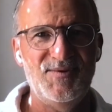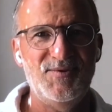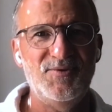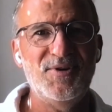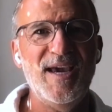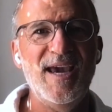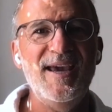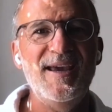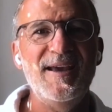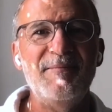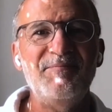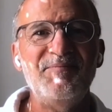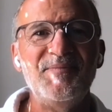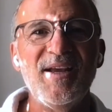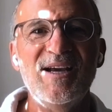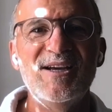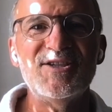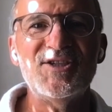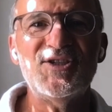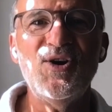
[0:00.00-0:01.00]
okay oh wow
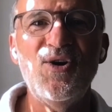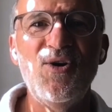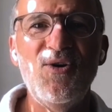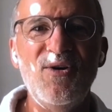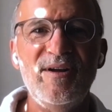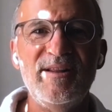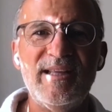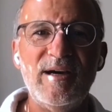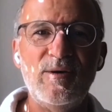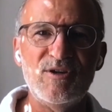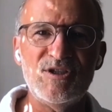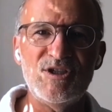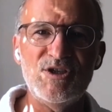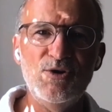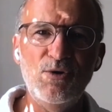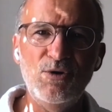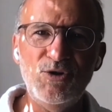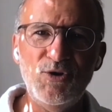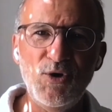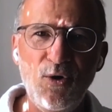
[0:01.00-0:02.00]
so there was
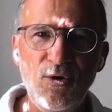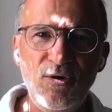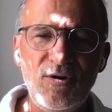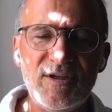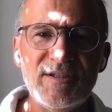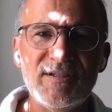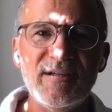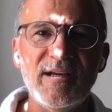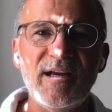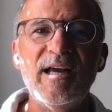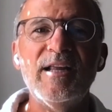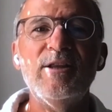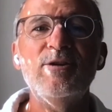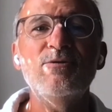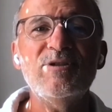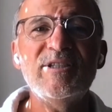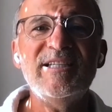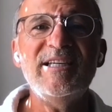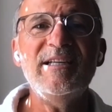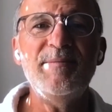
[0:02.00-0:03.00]
no doors and
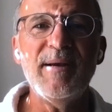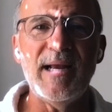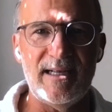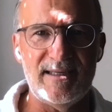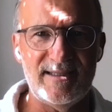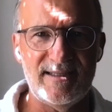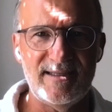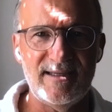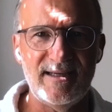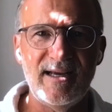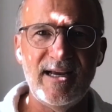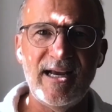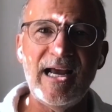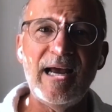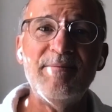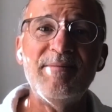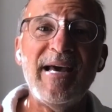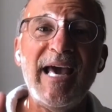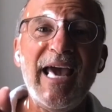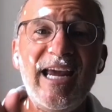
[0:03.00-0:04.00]
no seatbelts
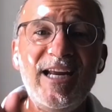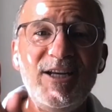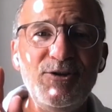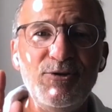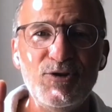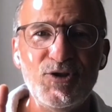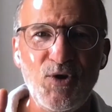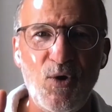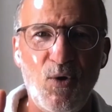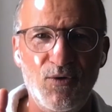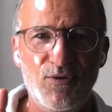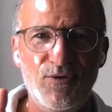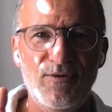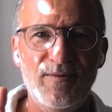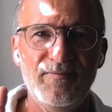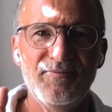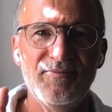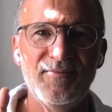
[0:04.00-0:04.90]
i'm eight years old